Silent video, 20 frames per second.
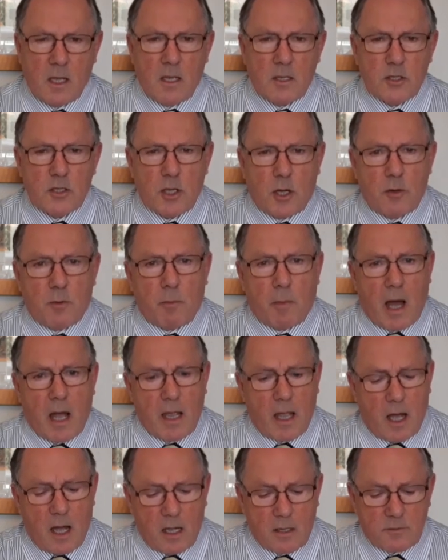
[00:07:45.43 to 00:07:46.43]
So
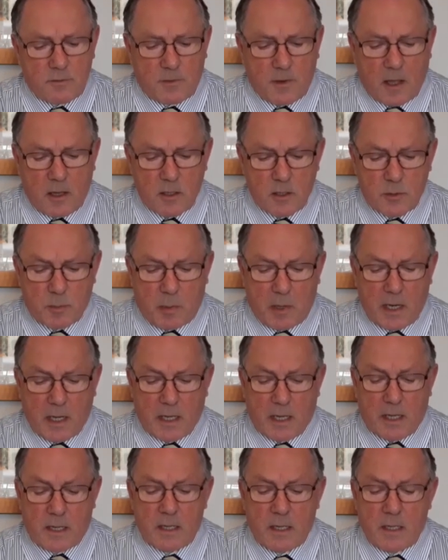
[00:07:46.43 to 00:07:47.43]
my heartfelt
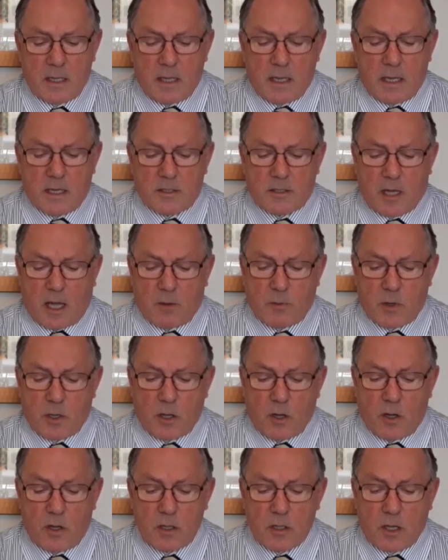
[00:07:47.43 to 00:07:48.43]
plea is that
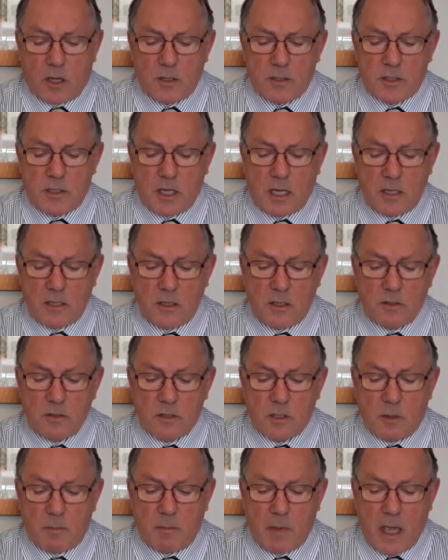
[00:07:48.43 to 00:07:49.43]
we all continue
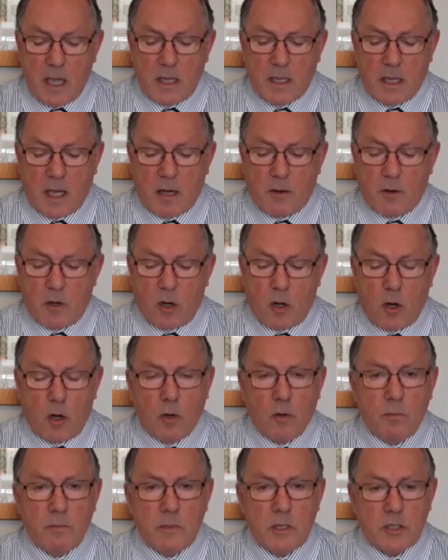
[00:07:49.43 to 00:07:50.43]
to make our
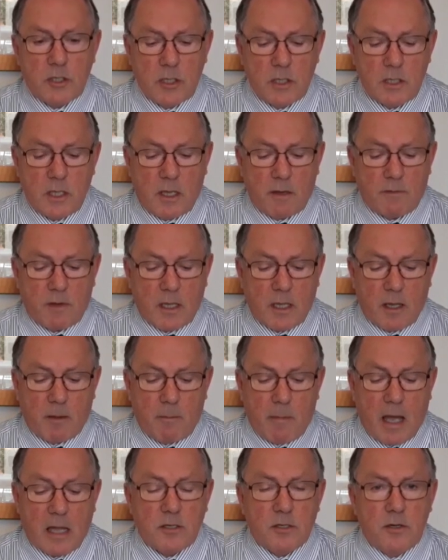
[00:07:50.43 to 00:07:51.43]
home mission giving a
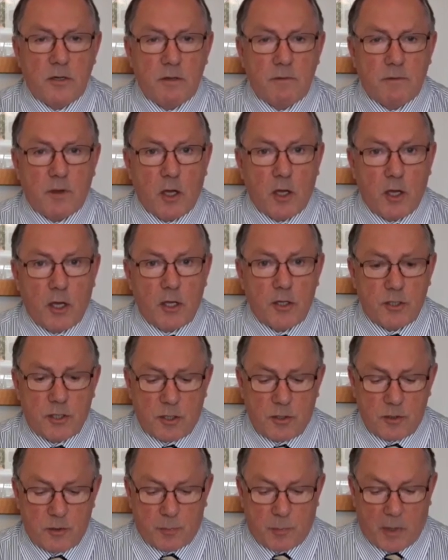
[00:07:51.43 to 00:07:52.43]
matter of
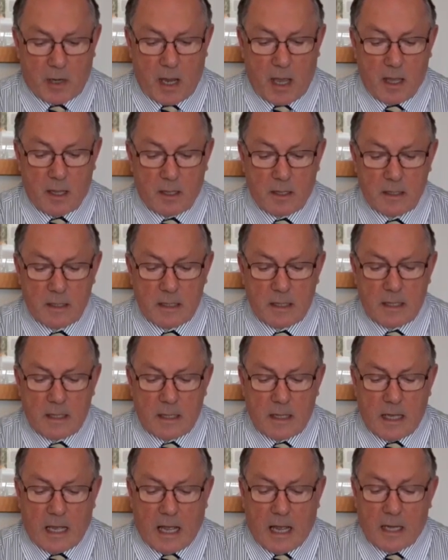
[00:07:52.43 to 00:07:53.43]
urgent prayer
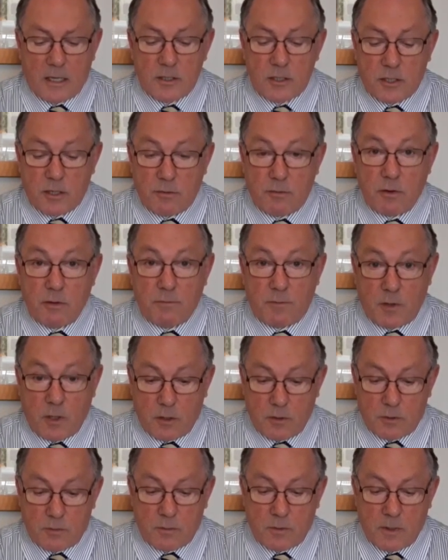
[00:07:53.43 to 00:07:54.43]
and to
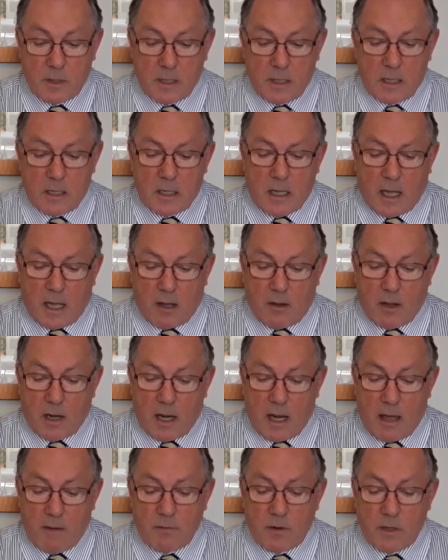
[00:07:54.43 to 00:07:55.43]
review our
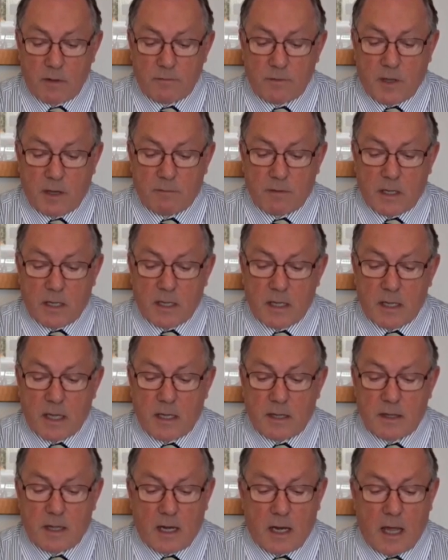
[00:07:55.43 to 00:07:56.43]
level of giving
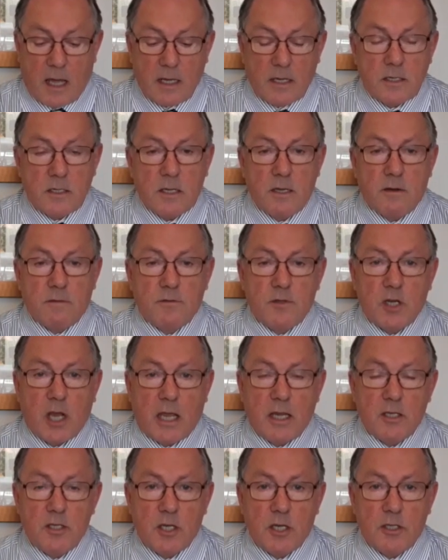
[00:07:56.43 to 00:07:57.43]
in the light of
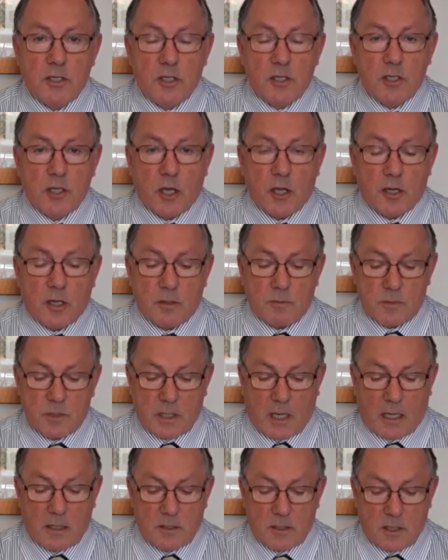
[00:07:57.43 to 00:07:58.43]
changing
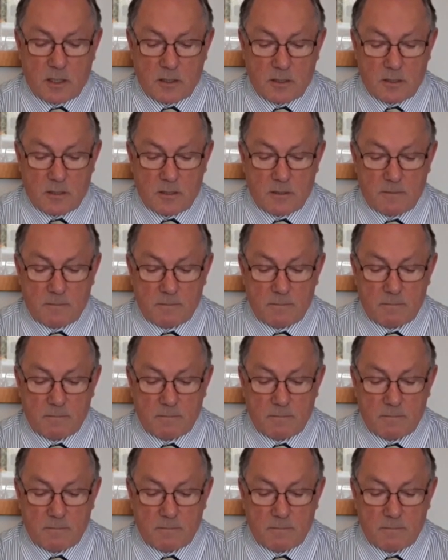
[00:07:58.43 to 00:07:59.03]
circumstances.